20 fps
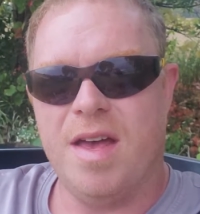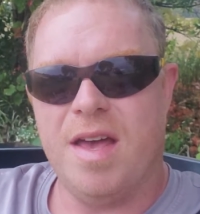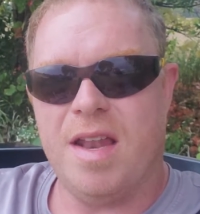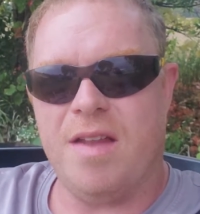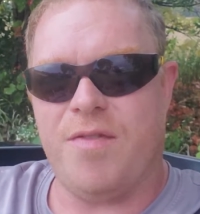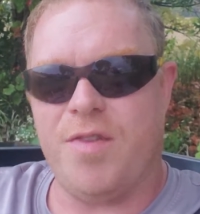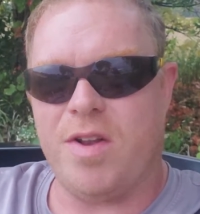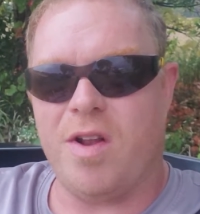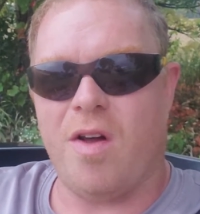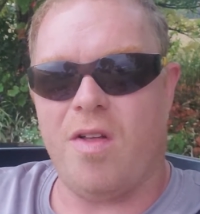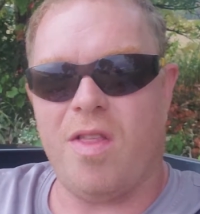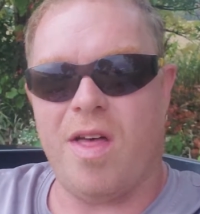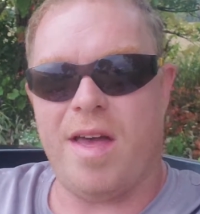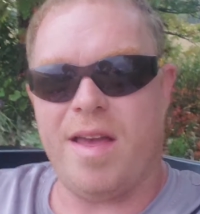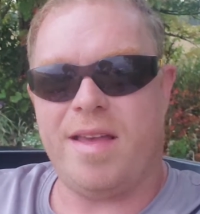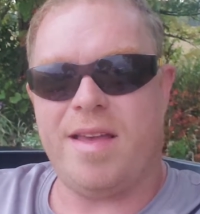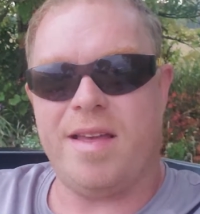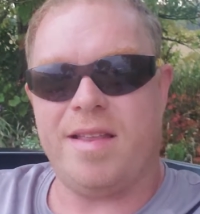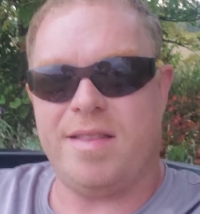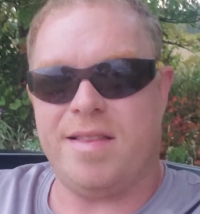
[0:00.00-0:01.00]
If you don't
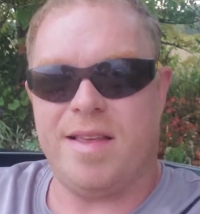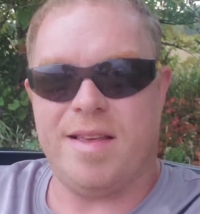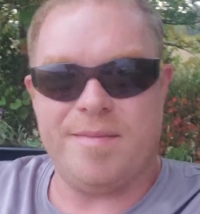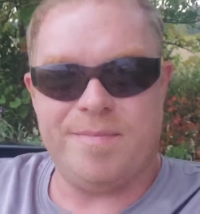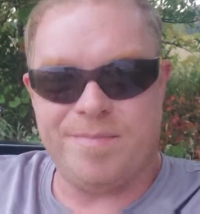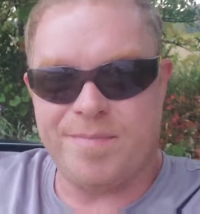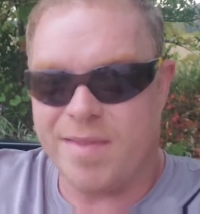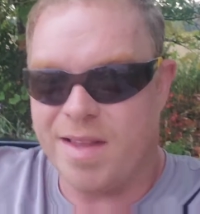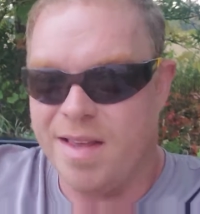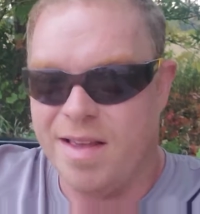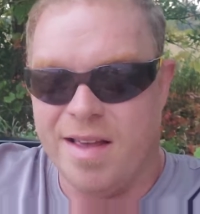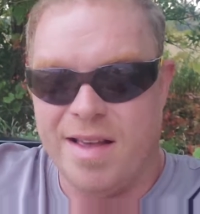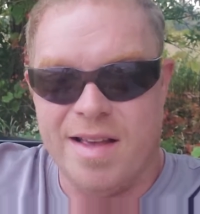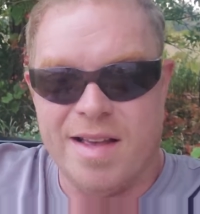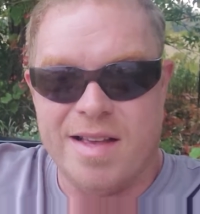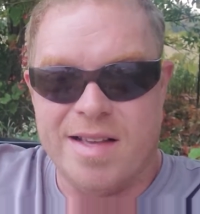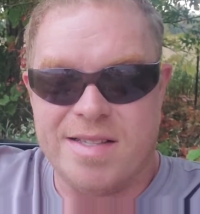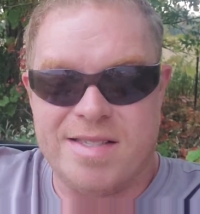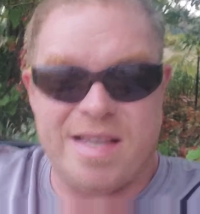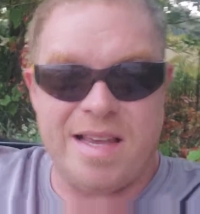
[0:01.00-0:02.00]
like it, then
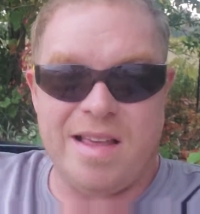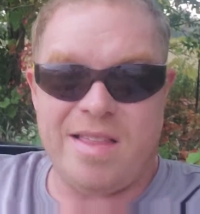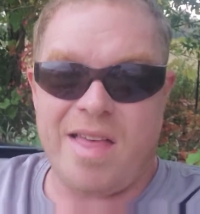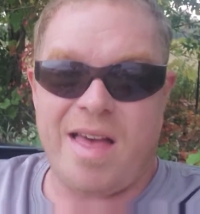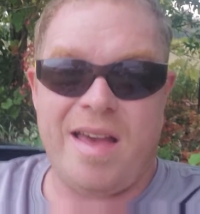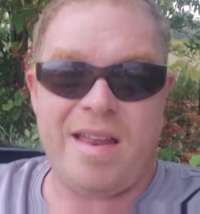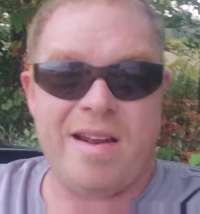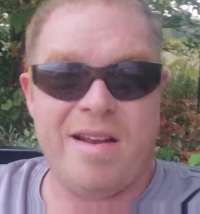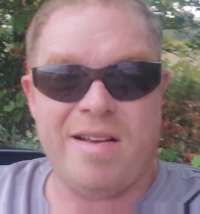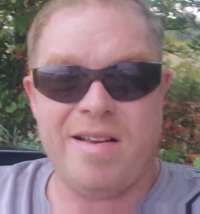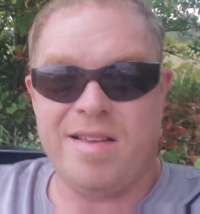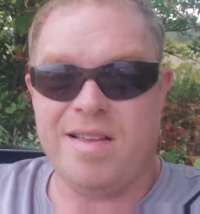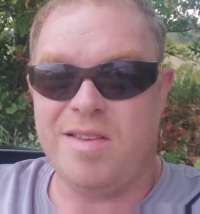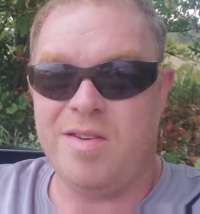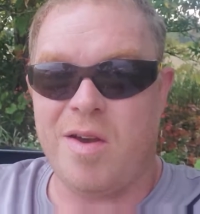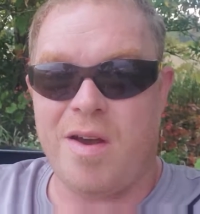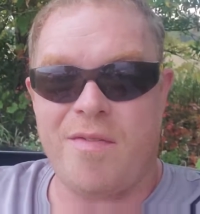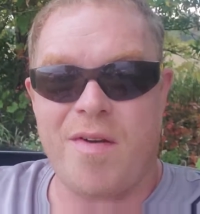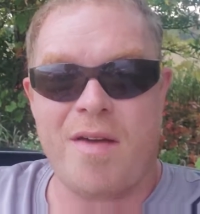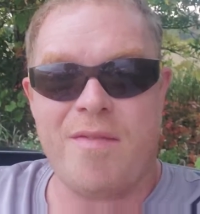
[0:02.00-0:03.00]
See you later.
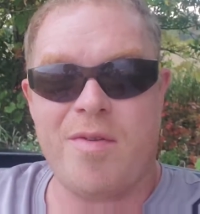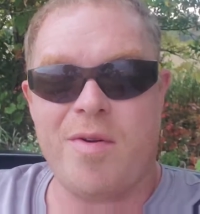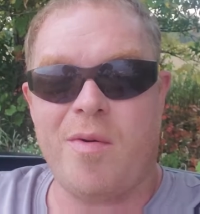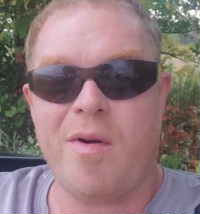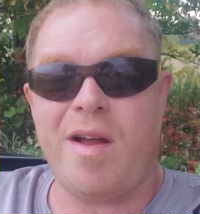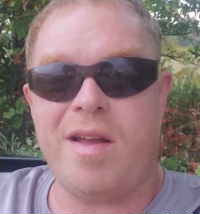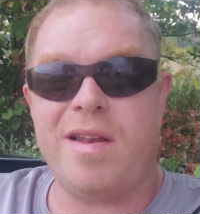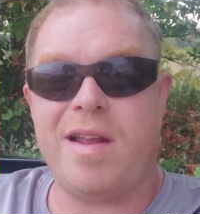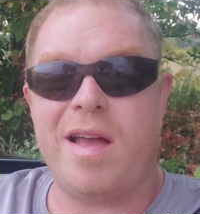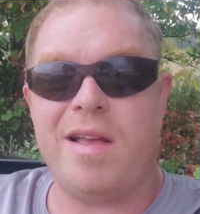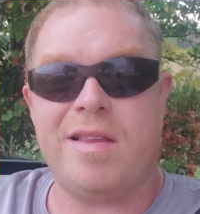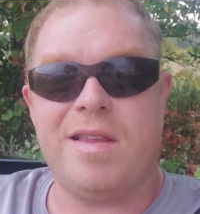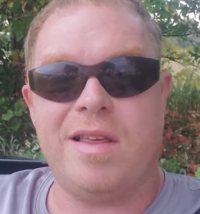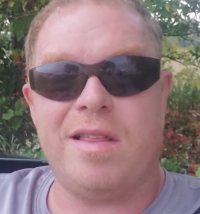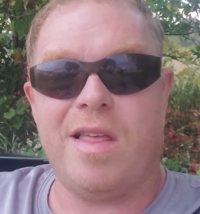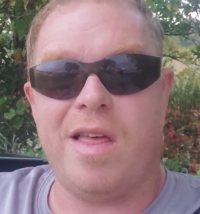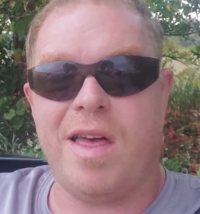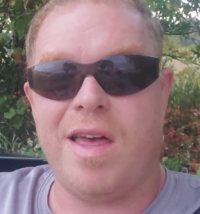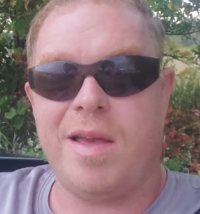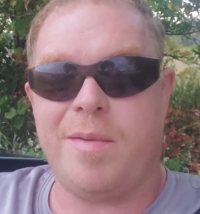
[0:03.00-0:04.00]
You have every right not to
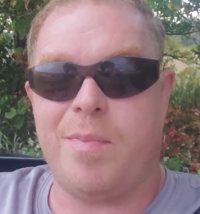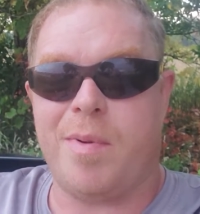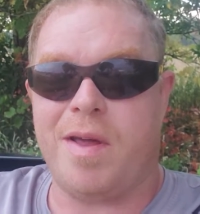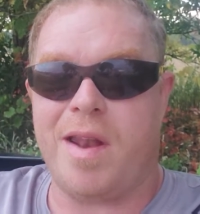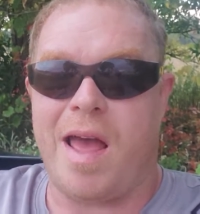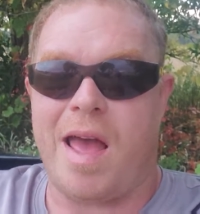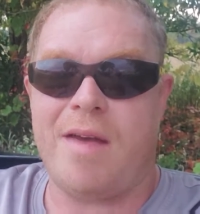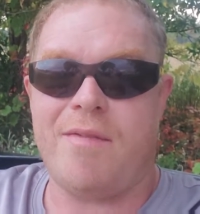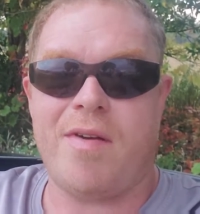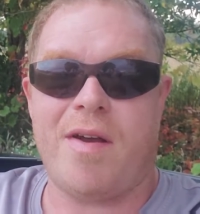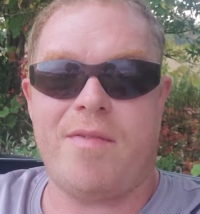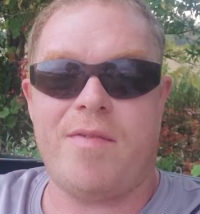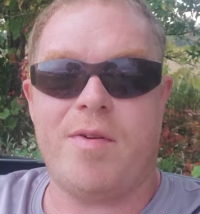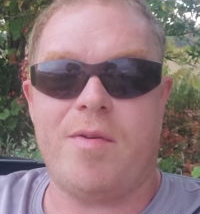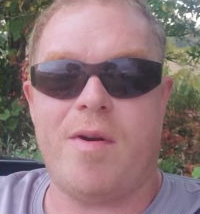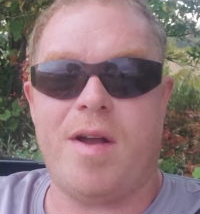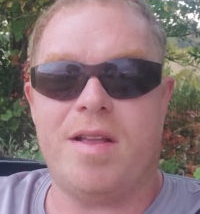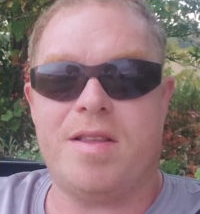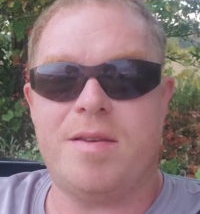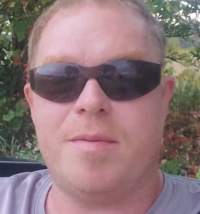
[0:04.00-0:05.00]
like, but I have every
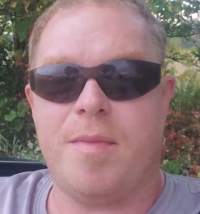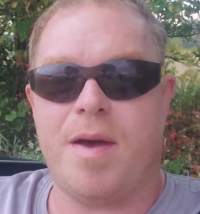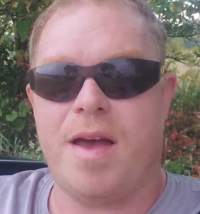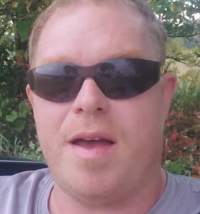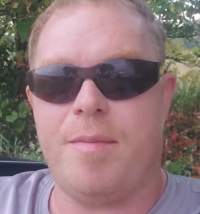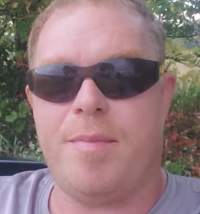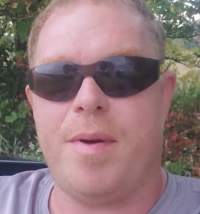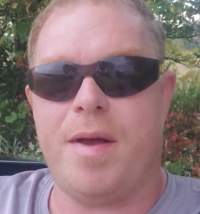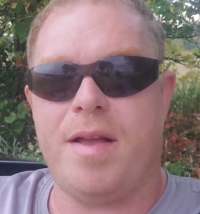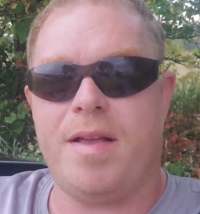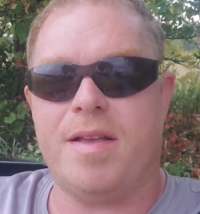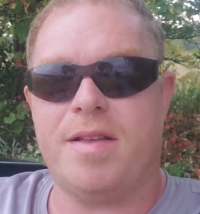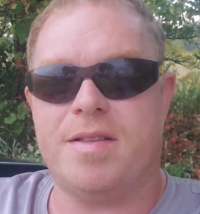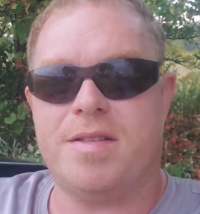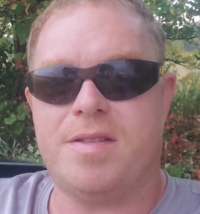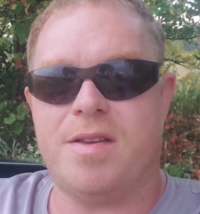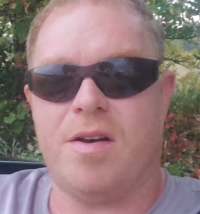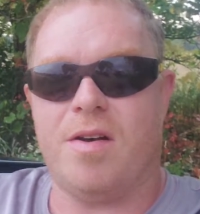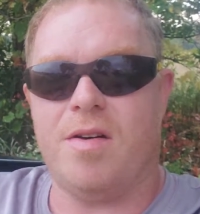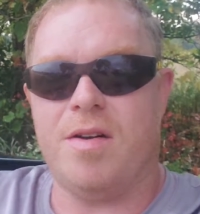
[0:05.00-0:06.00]
right to my opinion,
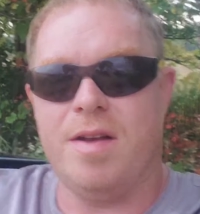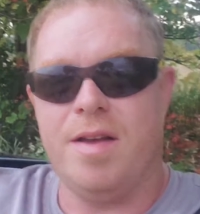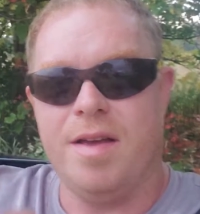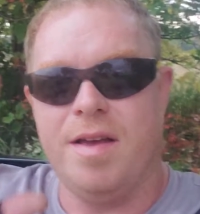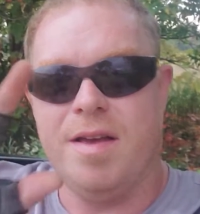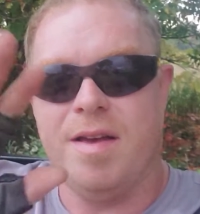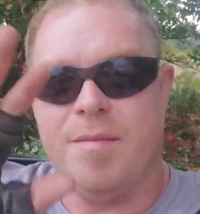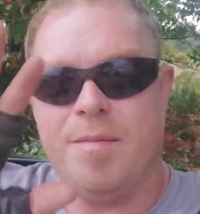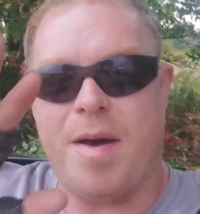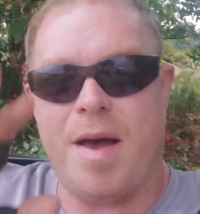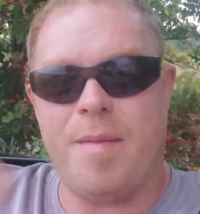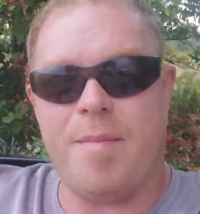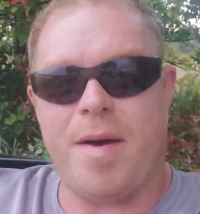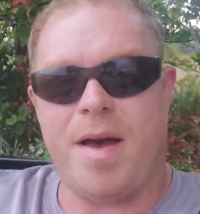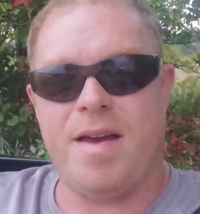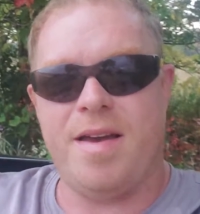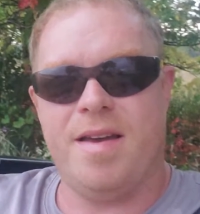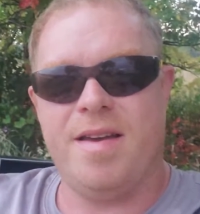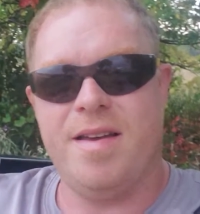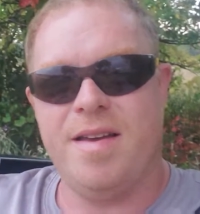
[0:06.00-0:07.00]
so
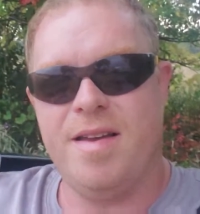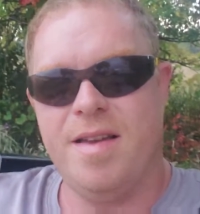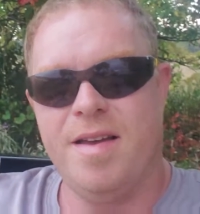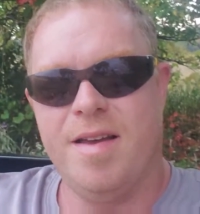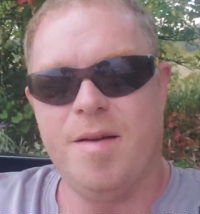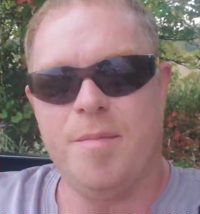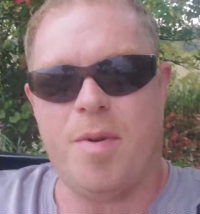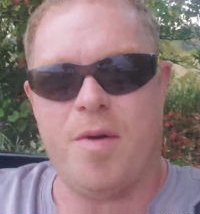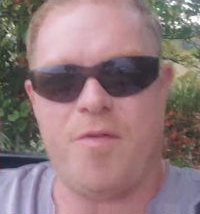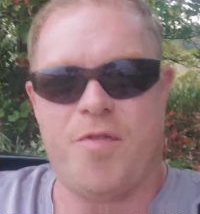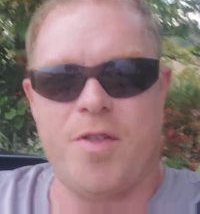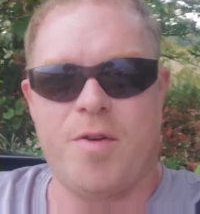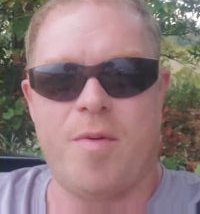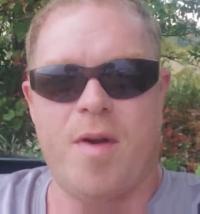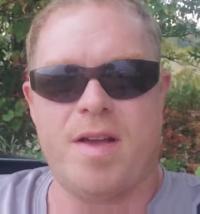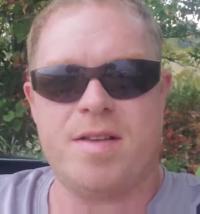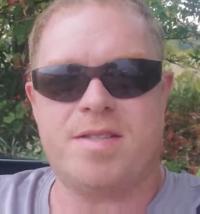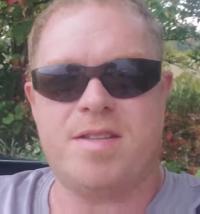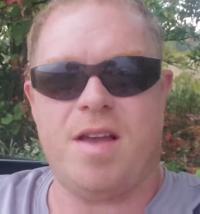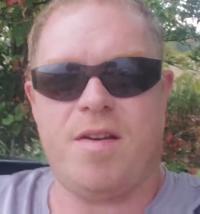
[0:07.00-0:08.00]
bye-bye. But for the
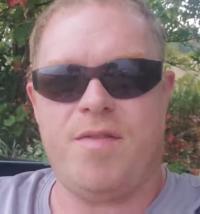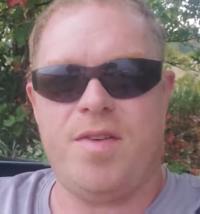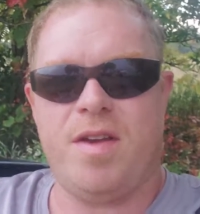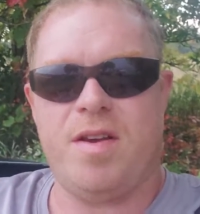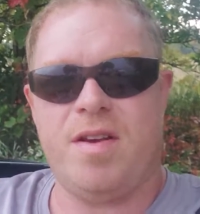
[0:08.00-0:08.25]
rest of you,